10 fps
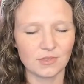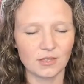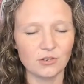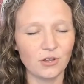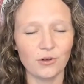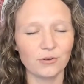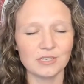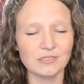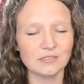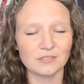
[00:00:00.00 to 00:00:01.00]
No,
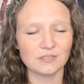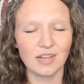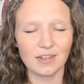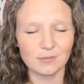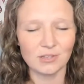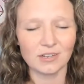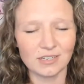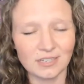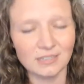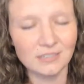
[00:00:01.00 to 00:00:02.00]
he's not a
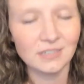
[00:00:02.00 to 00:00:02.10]
blockhead.